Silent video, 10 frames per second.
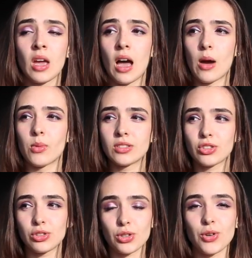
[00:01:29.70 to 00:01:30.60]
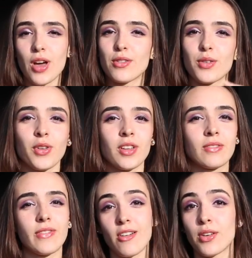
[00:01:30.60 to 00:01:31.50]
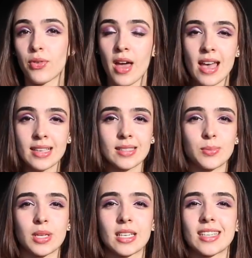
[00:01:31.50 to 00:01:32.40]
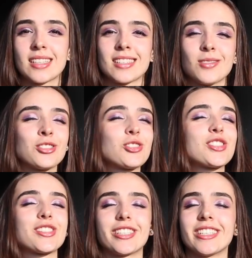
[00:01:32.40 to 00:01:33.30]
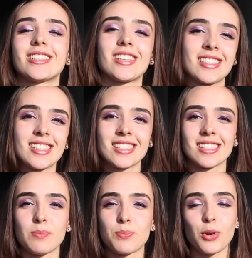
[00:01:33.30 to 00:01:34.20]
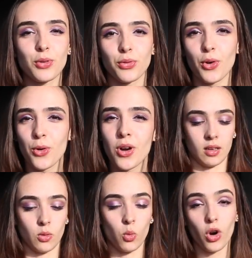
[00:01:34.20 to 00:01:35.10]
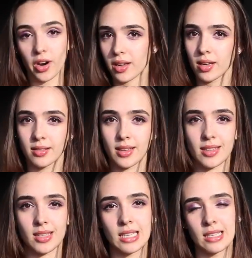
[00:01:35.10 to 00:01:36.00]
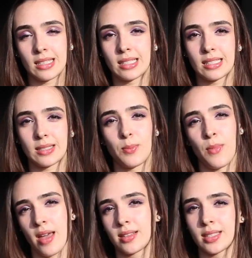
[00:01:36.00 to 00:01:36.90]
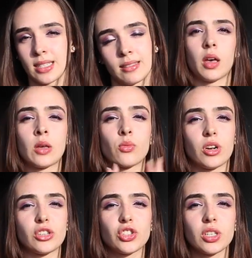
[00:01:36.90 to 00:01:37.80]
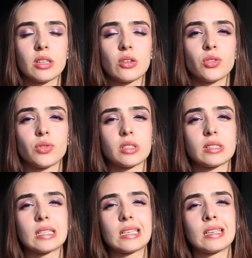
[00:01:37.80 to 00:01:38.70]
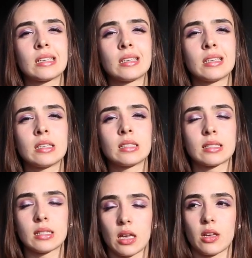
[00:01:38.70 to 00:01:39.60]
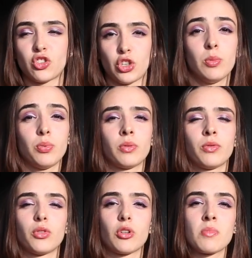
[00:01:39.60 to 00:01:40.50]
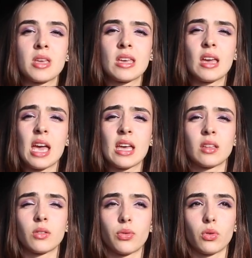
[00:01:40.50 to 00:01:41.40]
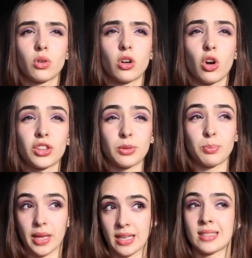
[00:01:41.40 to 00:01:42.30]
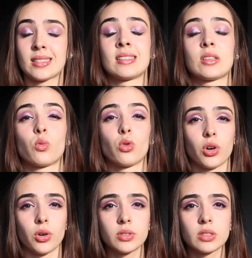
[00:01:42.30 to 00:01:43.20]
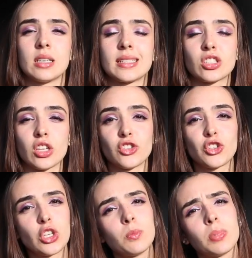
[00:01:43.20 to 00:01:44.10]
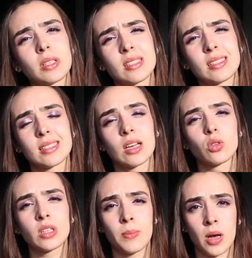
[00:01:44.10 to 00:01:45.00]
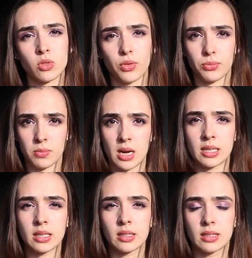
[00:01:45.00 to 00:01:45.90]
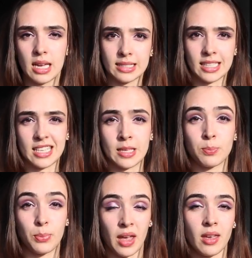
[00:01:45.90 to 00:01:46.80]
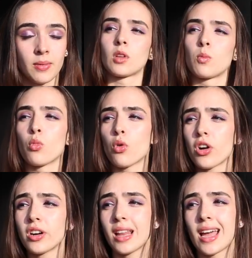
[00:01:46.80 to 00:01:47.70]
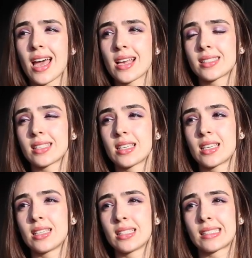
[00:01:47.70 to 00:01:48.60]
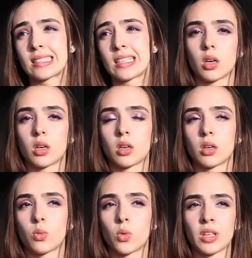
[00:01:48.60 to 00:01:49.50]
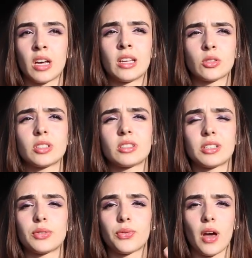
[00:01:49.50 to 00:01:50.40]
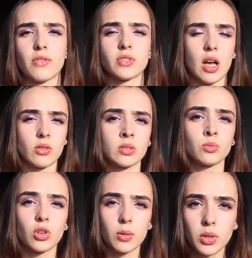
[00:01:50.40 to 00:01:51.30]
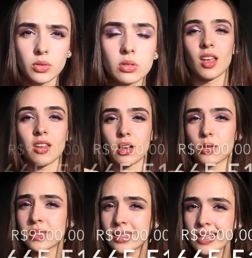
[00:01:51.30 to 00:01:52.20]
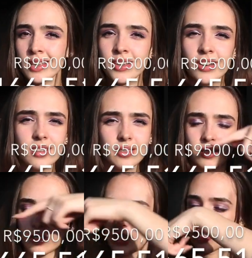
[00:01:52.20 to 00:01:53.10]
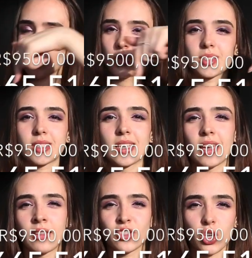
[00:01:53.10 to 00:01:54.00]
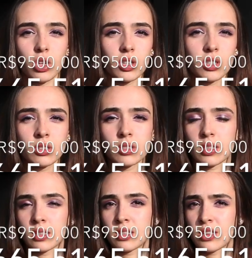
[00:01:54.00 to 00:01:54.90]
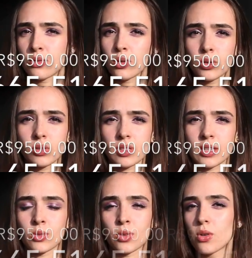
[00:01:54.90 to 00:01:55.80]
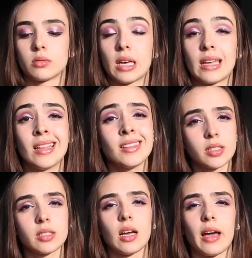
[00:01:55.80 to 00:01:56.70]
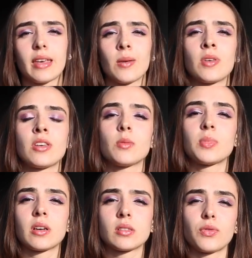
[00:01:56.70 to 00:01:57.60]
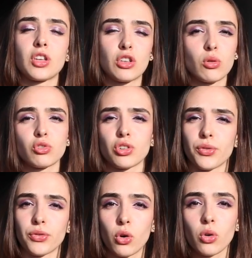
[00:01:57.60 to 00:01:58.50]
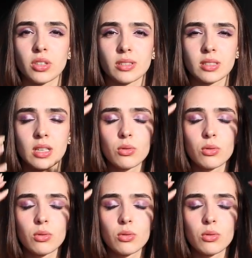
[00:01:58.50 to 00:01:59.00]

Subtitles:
I want to do everything very fast because I want to start this beautiful work that is medicine. In Russia, the university is cheap for me and for other places in the world. It's not cheap, but it's a good amount of money that I can pay. More or less, it's 135,000 rubles. Currency here, you will see in dollars and euros, I don't know. And I came here because of the culture, of course.